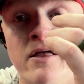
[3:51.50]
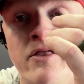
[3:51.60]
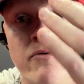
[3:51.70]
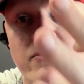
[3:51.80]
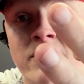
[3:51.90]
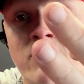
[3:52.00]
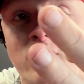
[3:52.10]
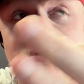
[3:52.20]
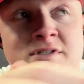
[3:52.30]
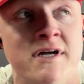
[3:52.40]
3
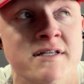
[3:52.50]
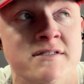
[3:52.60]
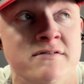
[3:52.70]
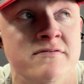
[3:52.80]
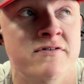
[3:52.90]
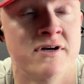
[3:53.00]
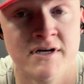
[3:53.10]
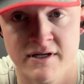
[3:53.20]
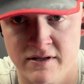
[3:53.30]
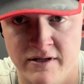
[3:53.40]
more sets of
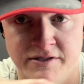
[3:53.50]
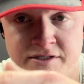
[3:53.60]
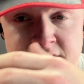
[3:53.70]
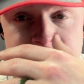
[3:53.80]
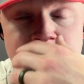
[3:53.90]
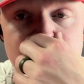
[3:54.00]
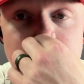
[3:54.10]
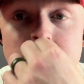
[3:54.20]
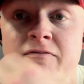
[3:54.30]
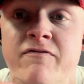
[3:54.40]
lunges
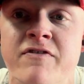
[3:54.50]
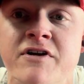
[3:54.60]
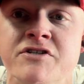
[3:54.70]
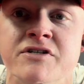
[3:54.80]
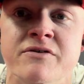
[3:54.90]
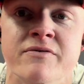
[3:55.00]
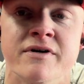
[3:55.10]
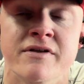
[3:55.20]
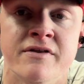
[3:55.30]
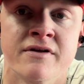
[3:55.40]
and finishing
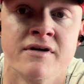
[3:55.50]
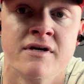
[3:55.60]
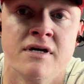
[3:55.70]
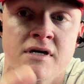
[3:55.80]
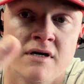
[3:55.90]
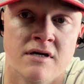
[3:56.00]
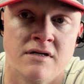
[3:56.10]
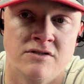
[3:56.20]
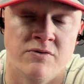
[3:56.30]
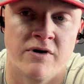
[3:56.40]
with
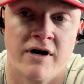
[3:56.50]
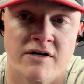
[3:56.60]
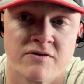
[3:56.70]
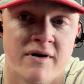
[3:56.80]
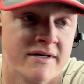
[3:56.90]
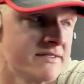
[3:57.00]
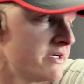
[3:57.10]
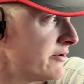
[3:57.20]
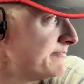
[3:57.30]
200 air squats. So